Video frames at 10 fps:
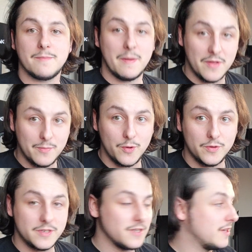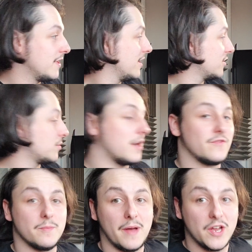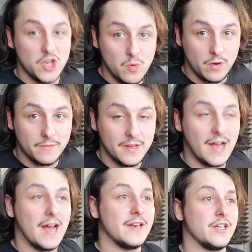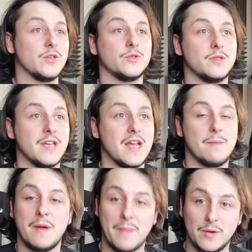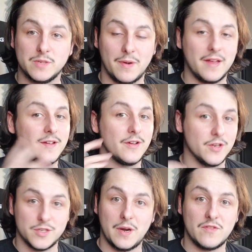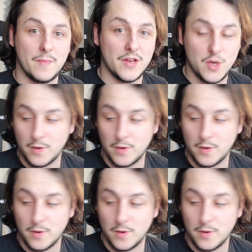motherboard, so I don't have to buy a new one, and it can also take my power supply, because I don't have to buy a new